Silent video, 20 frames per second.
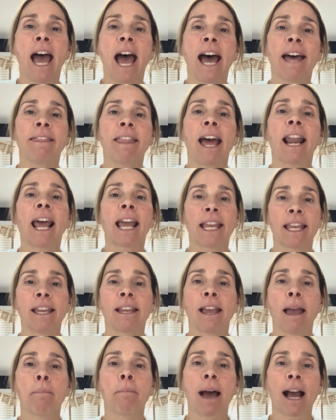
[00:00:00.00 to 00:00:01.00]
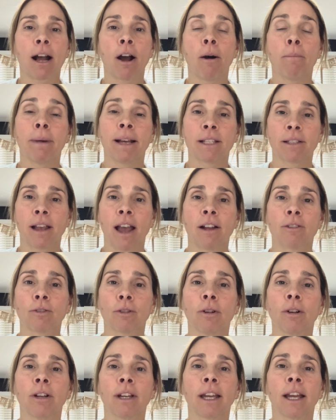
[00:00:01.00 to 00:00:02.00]
and then I can get back on my
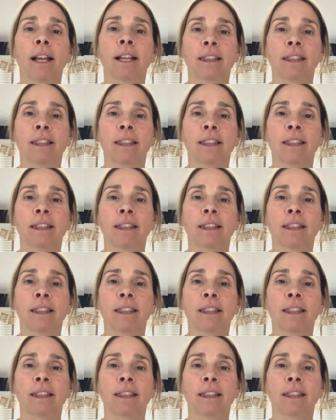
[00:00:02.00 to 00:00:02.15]
schedule.